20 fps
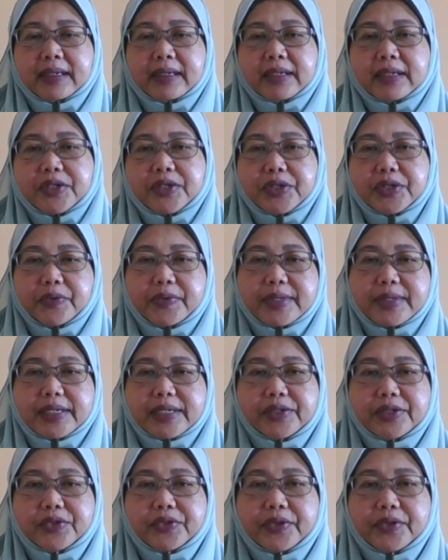She was
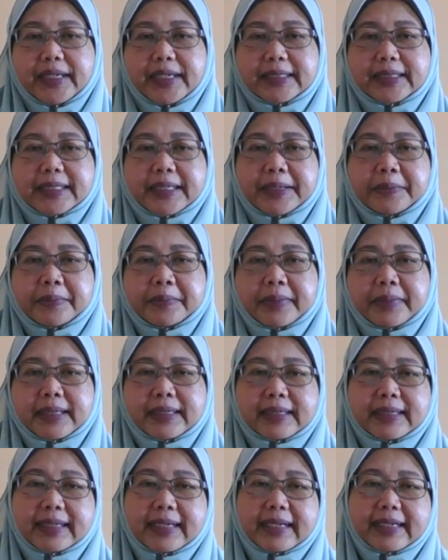intrigued by
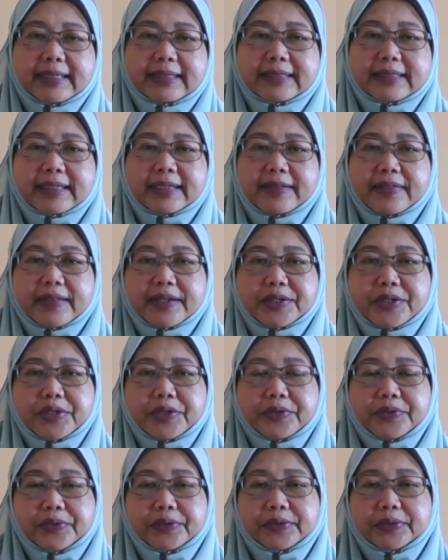the land that
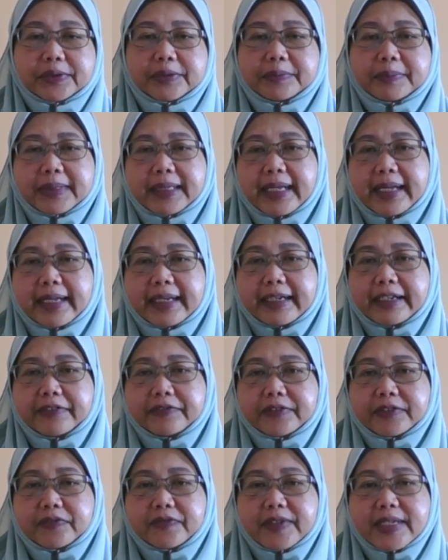she ruled but had
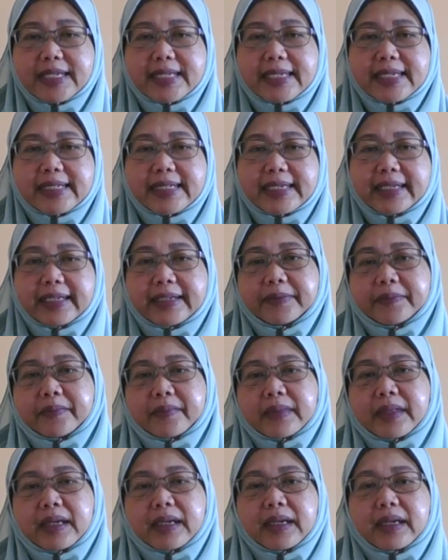never visited.
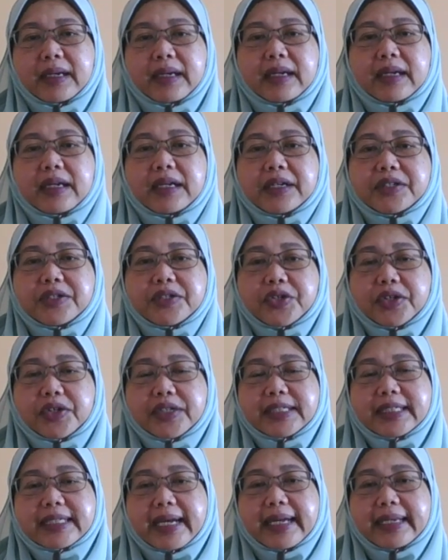
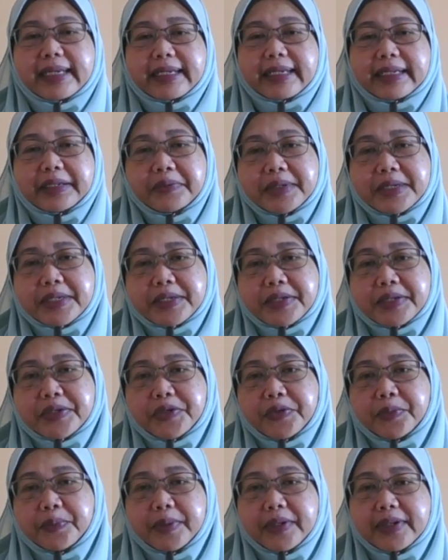John Tyler was a
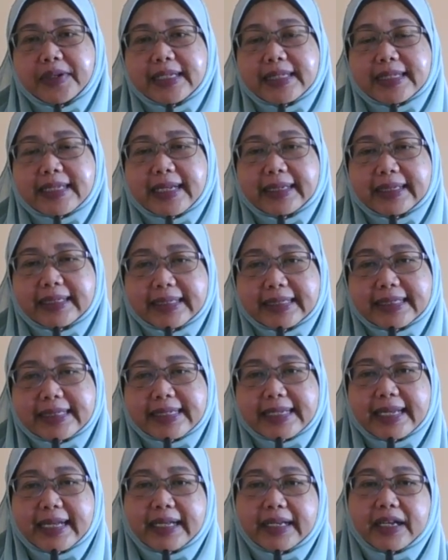
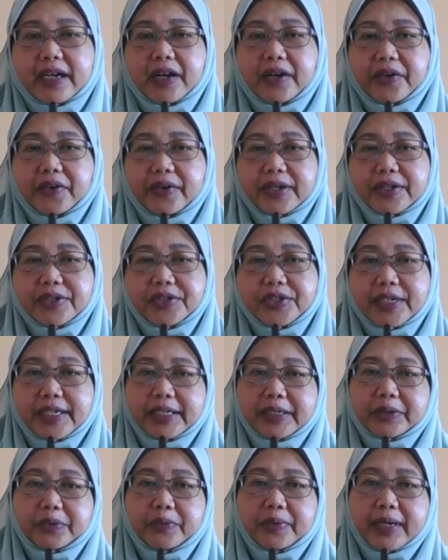superintendent at Agra
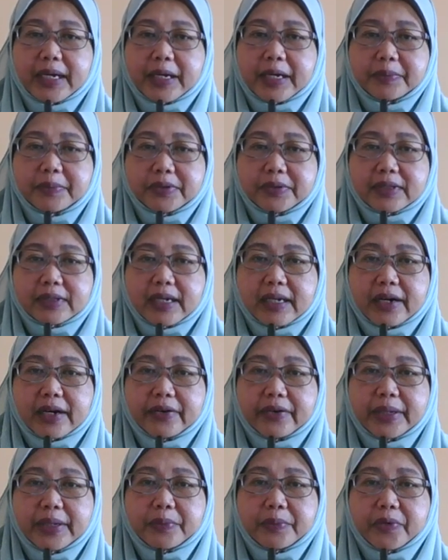Jail where Abdul
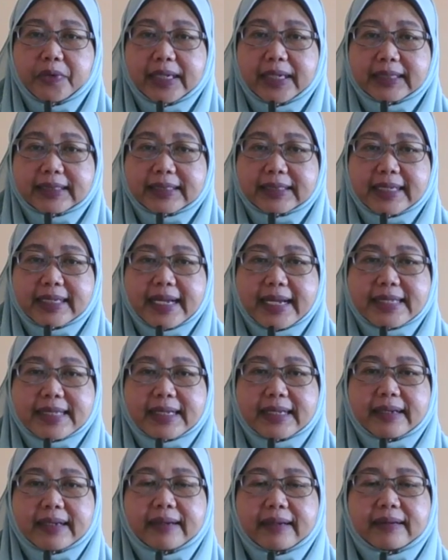Karim worked as a
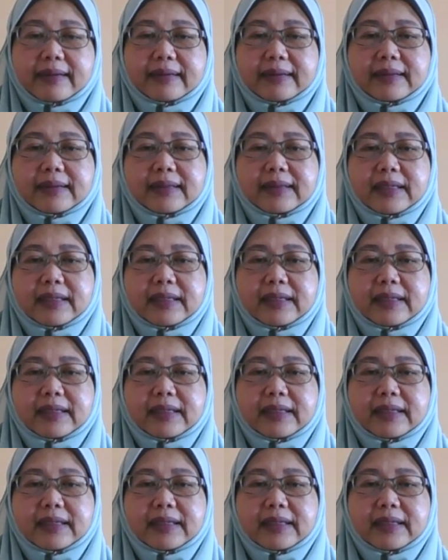clerk.